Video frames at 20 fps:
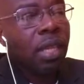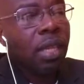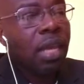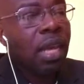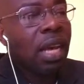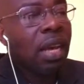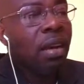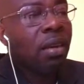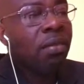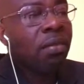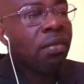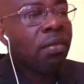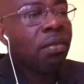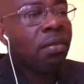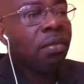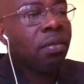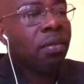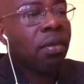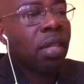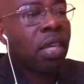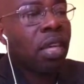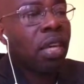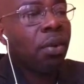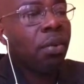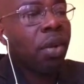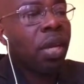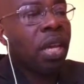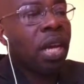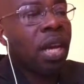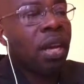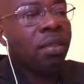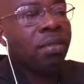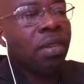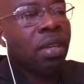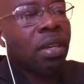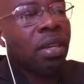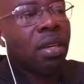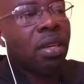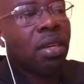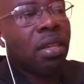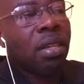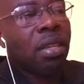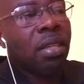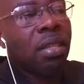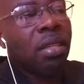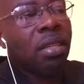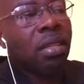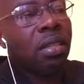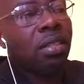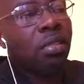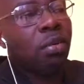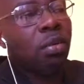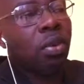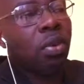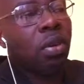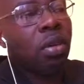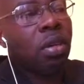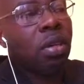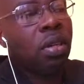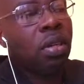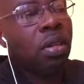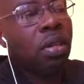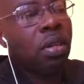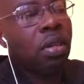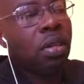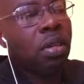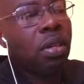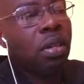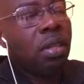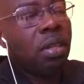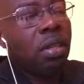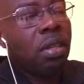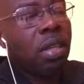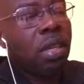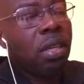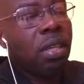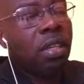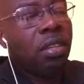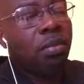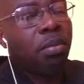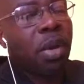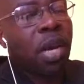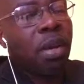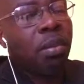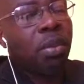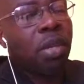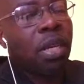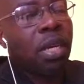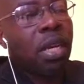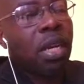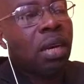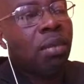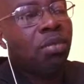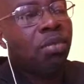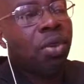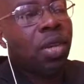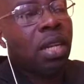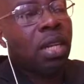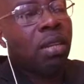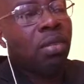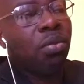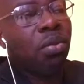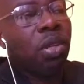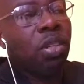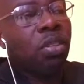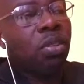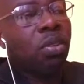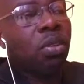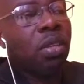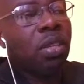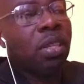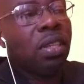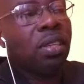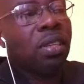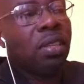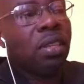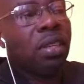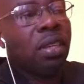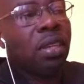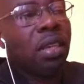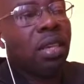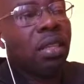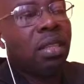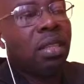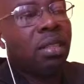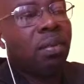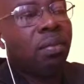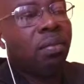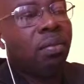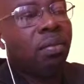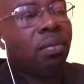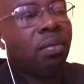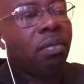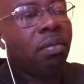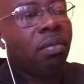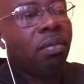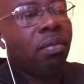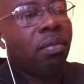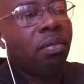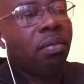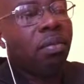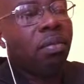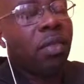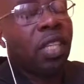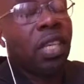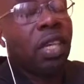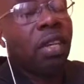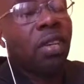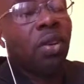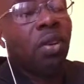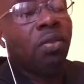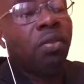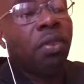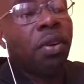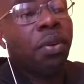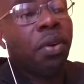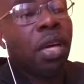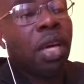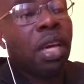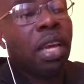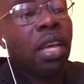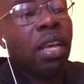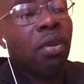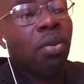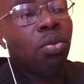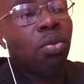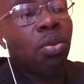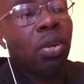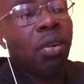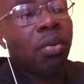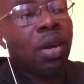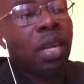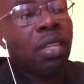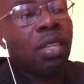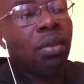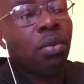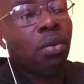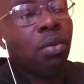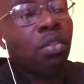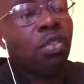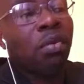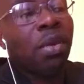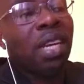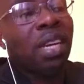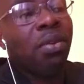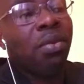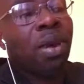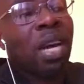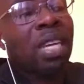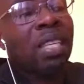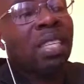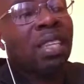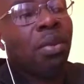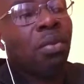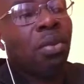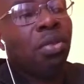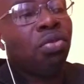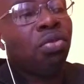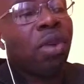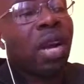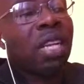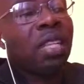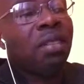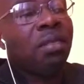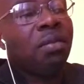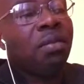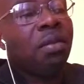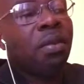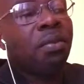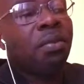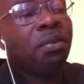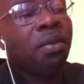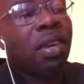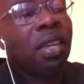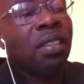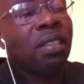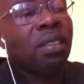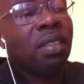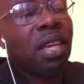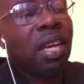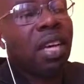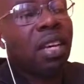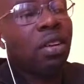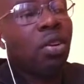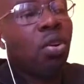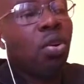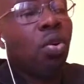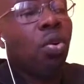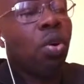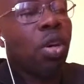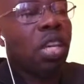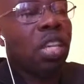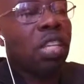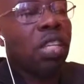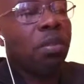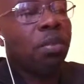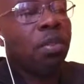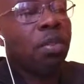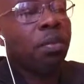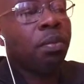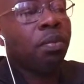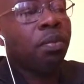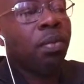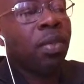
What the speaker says: Now, here we have here in this book, that this Bible that I'm reading, which suggesting that they are not very clear who the writer was, but the writer was writing from Philistine or Egypt.